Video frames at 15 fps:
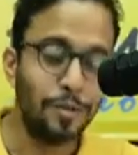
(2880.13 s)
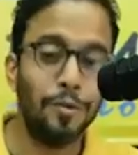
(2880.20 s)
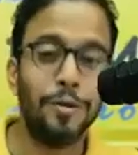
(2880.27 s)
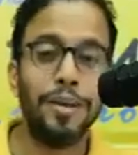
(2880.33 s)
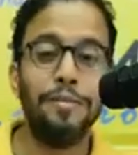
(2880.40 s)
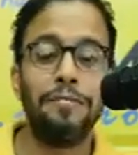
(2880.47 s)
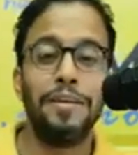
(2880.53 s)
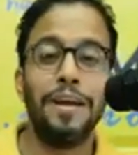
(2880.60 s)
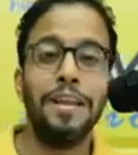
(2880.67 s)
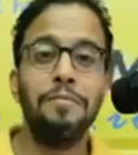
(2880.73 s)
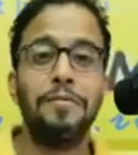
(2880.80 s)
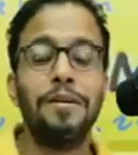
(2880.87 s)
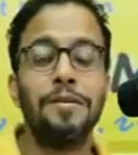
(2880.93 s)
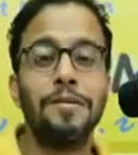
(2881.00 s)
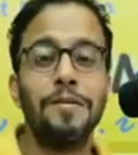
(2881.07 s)
if
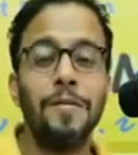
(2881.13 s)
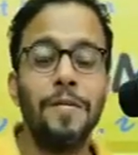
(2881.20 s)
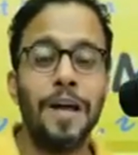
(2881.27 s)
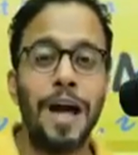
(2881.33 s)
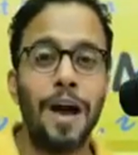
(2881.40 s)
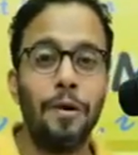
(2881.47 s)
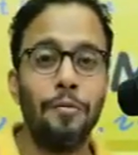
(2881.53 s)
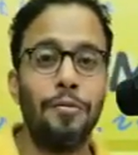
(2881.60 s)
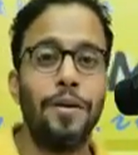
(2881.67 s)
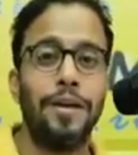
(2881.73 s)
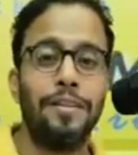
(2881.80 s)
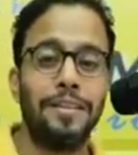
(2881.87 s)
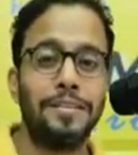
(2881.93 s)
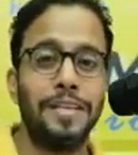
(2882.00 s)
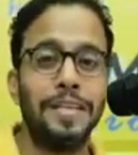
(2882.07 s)
anyone out there
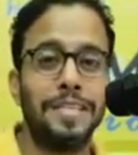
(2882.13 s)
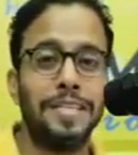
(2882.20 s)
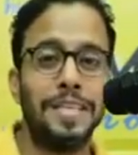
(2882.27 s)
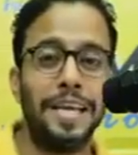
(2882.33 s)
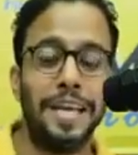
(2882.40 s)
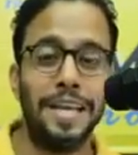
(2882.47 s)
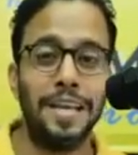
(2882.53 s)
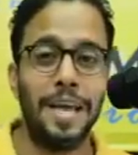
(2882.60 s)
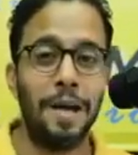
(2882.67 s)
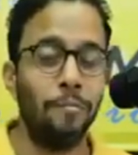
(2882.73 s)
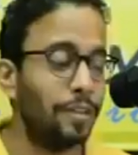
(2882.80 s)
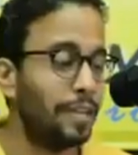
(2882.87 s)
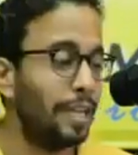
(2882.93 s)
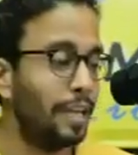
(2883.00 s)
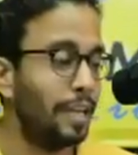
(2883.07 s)
that's listening in, I'm
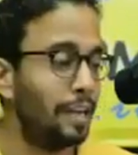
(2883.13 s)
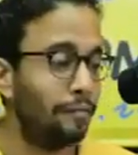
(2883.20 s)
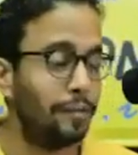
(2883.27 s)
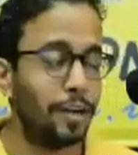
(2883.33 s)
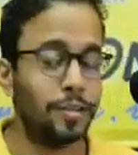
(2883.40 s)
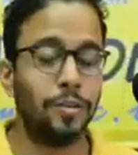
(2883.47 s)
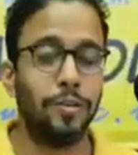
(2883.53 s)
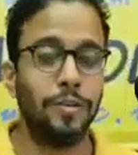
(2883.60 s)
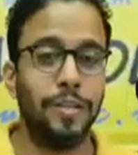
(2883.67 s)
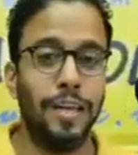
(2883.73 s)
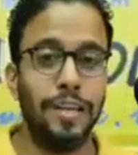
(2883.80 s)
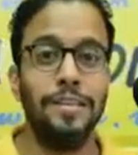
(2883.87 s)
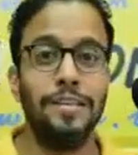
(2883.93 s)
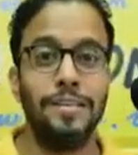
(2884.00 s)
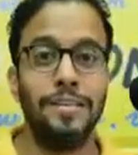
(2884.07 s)
with Hillel Avaskar
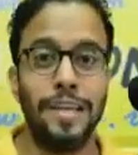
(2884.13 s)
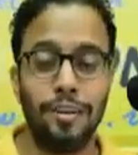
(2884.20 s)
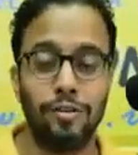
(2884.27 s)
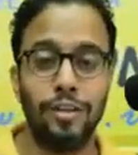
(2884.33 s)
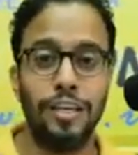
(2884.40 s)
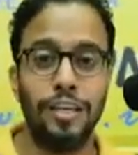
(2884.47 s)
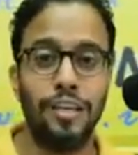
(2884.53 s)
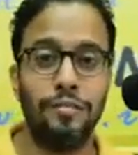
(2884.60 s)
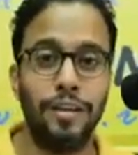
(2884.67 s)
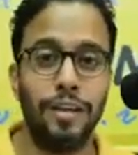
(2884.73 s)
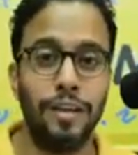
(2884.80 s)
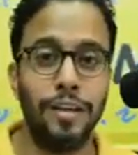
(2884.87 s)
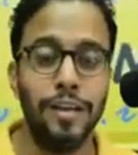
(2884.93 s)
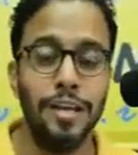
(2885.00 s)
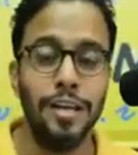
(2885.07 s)
that is actually
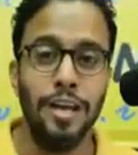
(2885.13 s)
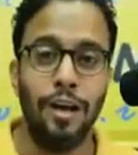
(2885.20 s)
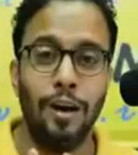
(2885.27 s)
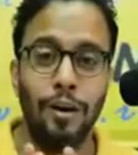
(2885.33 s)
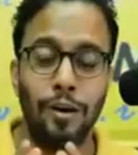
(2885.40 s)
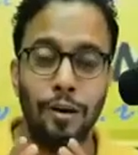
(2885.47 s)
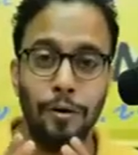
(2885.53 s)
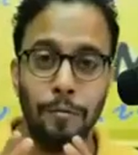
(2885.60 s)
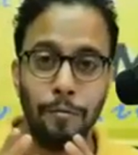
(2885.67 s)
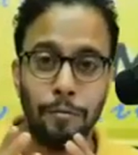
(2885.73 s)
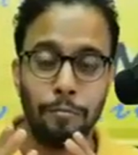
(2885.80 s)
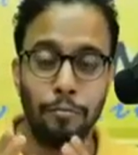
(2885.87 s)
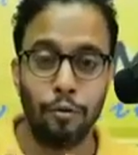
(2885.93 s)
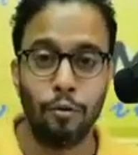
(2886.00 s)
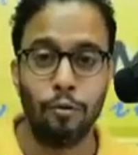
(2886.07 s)
giving
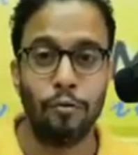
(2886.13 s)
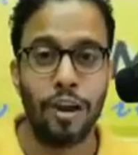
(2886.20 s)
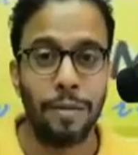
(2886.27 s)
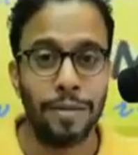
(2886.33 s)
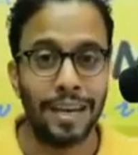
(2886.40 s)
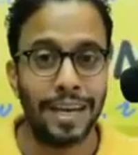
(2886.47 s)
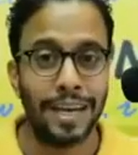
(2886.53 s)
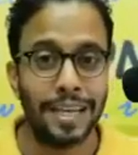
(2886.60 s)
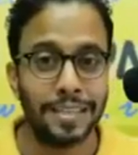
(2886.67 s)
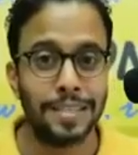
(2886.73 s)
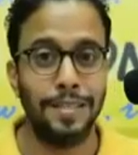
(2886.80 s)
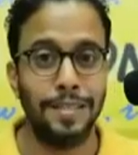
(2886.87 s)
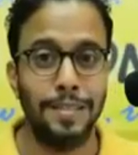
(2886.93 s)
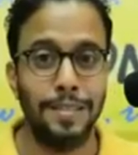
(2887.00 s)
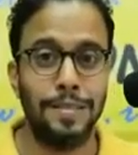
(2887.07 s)
programming
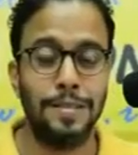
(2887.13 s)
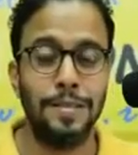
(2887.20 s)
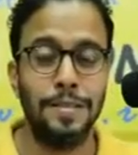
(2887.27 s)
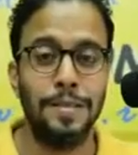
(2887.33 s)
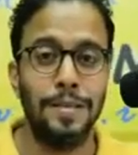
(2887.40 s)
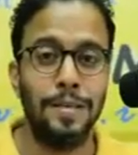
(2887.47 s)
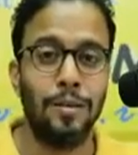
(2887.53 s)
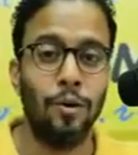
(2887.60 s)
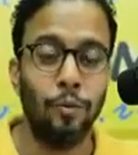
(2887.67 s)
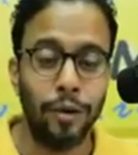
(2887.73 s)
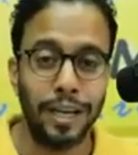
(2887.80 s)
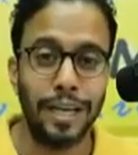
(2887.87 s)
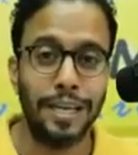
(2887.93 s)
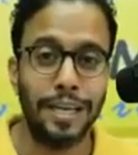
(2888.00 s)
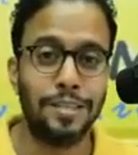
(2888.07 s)
lessons,
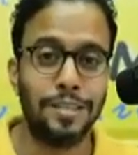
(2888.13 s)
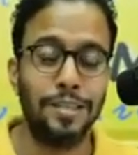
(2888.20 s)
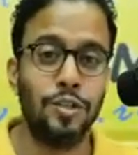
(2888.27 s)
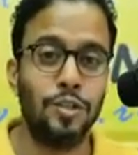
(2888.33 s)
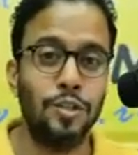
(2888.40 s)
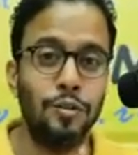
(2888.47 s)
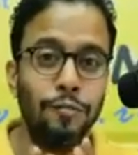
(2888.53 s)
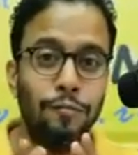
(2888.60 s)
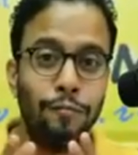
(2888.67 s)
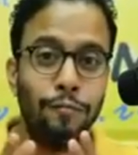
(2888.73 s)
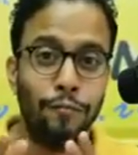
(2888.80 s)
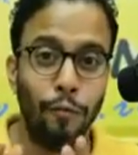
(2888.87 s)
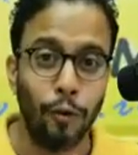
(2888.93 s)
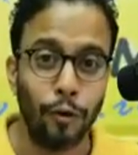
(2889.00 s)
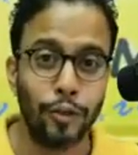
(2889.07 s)
coding lessons
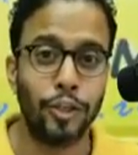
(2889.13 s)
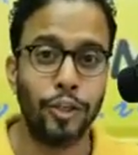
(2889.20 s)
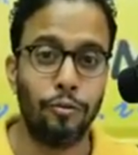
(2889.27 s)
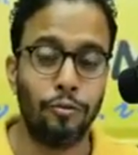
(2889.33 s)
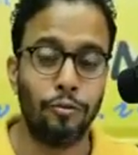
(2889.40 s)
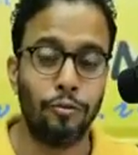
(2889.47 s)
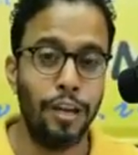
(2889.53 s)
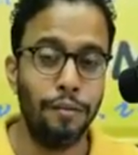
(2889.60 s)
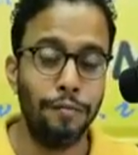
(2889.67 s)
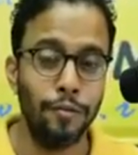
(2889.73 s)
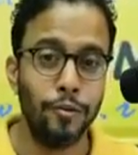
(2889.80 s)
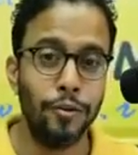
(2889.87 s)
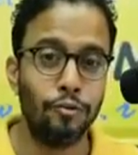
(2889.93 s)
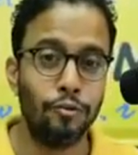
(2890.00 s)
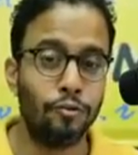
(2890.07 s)
for children. And if
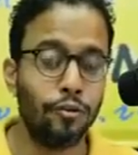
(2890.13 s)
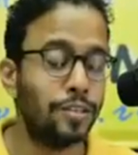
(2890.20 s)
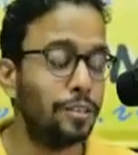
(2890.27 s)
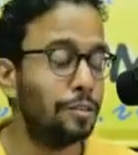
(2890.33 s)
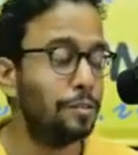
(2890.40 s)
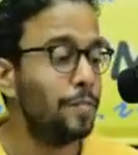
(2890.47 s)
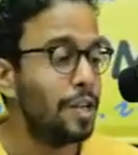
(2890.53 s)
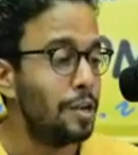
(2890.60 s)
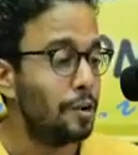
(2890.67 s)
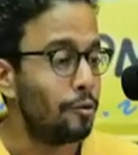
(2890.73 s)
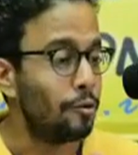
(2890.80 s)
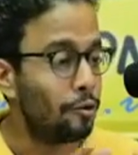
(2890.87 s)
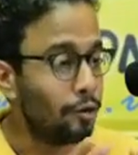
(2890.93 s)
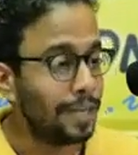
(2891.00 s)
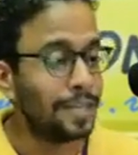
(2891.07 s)
you're interested,
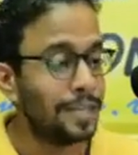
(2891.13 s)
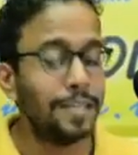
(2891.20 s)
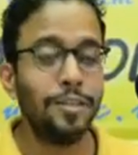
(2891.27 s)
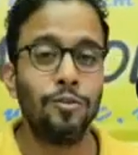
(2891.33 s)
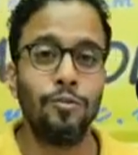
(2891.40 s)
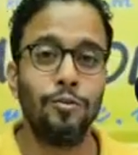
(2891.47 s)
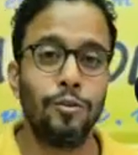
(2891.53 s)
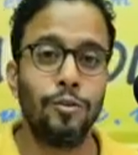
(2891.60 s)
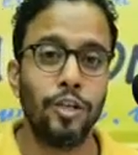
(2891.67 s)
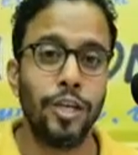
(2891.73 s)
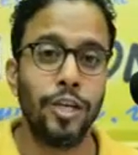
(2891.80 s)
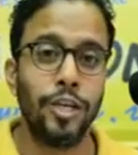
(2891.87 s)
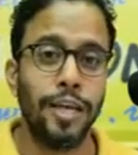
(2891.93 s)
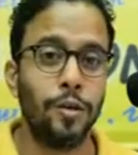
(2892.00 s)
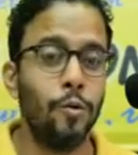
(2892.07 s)
write into the
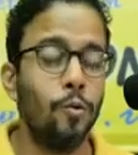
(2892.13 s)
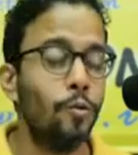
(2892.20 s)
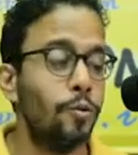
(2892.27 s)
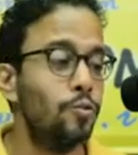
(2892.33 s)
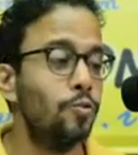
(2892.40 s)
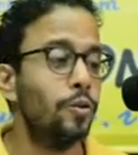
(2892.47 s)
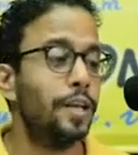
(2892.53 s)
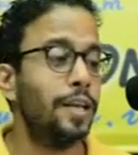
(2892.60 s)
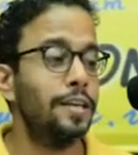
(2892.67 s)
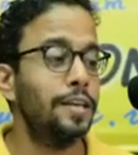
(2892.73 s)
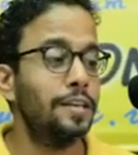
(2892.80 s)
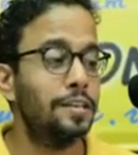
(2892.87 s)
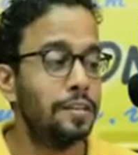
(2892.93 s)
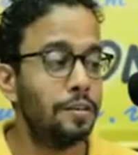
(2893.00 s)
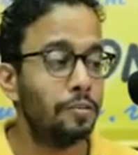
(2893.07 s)
chat, or you
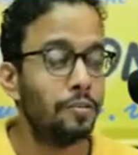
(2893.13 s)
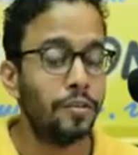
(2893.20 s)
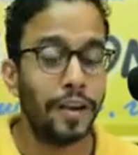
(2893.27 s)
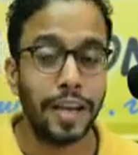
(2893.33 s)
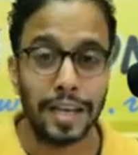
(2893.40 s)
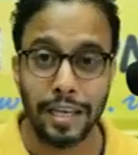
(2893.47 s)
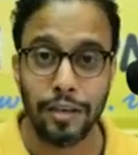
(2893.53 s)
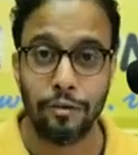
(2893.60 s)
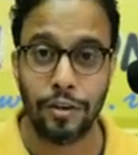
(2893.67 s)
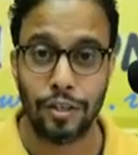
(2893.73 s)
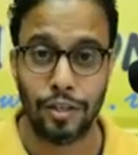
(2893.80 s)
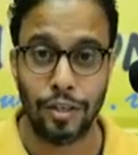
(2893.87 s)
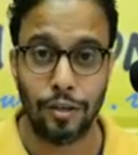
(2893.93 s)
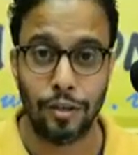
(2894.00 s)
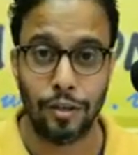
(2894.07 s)
can directly
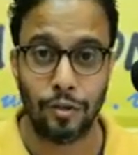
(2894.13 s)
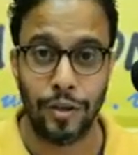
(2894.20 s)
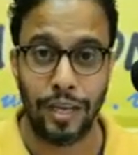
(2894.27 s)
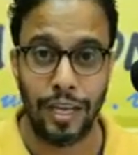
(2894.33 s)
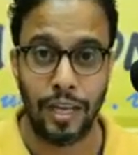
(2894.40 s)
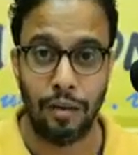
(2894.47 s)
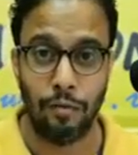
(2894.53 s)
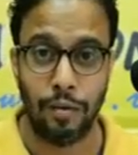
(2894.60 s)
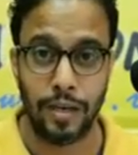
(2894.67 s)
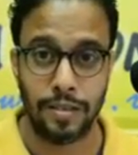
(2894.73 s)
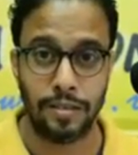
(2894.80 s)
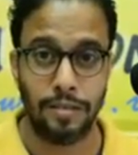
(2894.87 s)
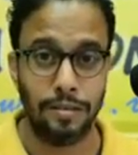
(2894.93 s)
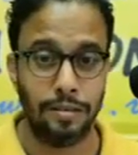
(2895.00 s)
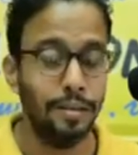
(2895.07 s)
reach out to Hillel
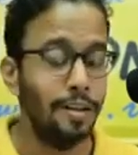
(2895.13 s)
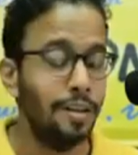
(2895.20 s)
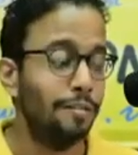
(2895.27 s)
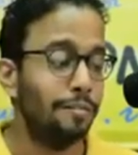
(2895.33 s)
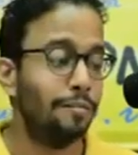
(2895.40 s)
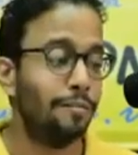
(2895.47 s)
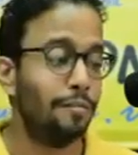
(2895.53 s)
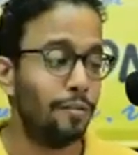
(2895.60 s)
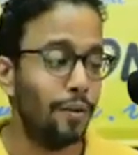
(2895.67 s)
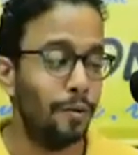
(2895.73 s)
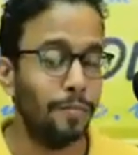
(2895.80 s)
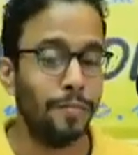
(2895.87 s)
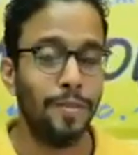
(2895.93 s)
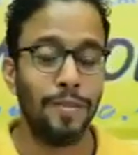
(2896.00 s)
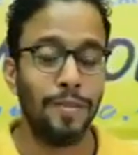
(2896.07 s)
Avaskar
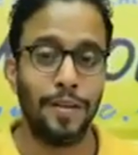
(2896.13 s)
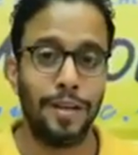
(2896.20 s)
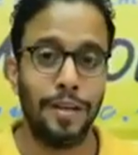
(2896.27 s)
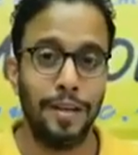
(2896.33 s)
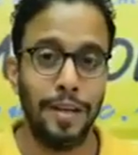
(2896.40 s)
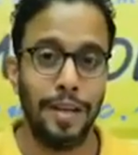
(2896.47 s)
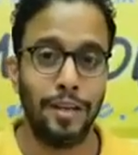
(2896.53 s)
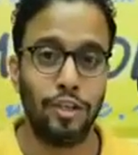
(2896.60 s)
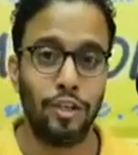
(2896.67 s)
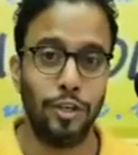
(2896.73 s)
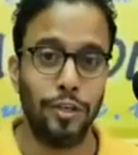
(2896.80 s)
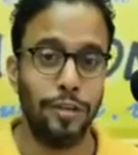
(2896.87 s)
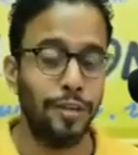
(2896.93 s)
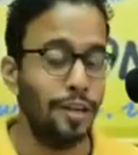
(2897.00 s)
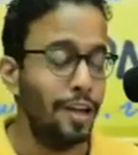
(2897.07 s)
from the
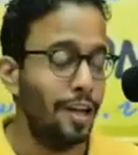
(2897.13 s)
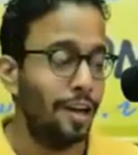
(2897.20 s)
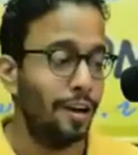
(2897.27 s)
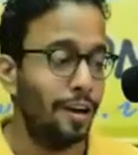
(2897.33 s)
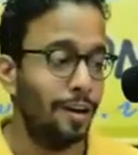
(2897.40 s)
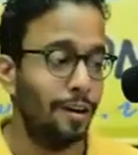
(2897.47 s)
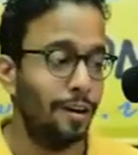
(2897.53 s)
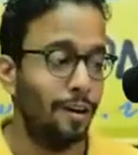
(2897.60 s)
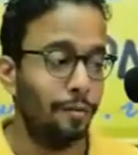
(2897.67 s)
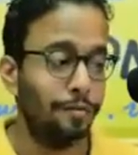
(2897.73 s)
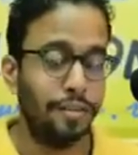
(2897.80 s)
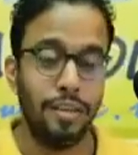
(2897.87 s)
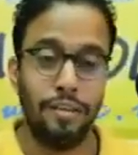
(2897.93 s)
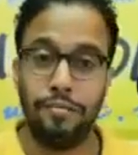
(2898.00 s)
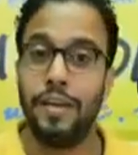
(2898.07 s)
connection
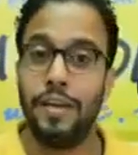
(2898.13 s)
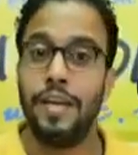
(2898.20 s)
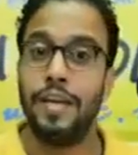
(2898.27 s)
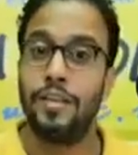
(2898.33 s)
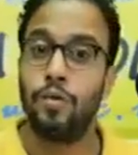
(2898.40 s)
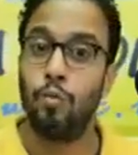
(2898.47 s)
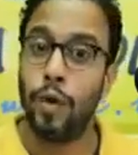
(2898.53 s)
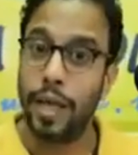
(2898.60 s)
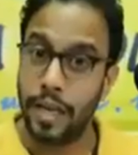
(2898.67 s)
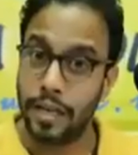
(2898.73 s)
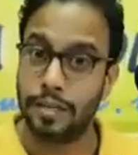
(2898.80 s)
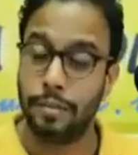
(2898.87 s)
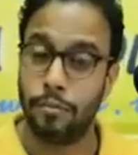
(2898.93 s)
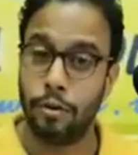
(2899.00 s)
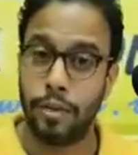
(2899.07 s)
of the event as well
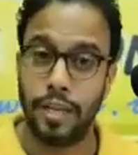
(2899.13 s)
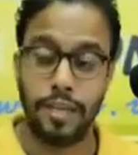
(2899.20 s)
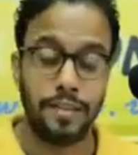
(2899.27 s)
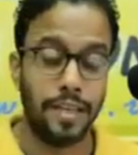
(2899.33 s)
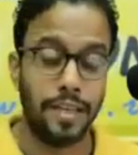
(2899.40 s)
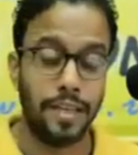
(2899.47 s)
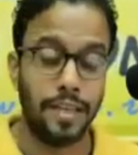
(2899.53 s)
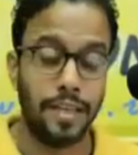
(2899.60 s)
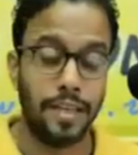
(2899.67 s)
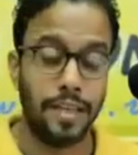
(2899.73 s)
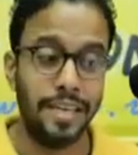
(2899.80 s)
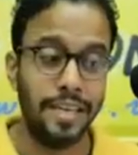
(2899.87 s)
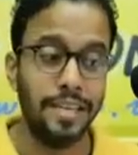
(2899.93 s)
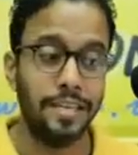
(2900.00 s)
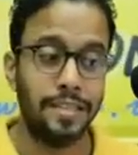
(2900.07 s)
as the broadcast, as
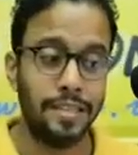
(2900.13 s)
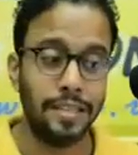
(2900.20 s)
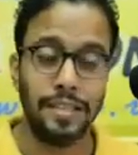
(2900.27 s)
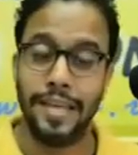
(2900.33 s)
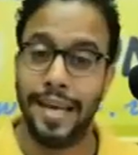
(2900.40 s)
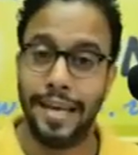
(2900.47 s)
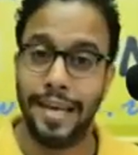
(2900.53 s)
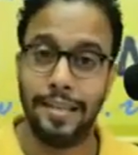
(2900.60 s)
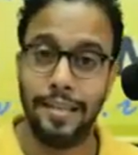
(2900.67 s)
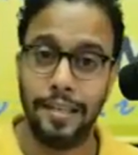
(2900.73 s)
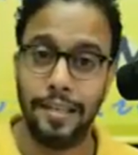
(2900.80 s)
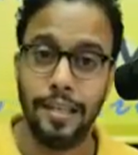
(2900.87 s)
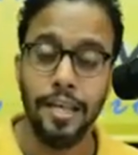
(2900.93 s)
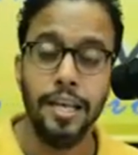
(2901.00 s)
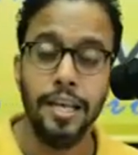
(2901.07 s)
he is tagged
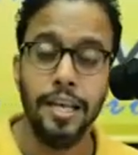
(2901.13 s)
in.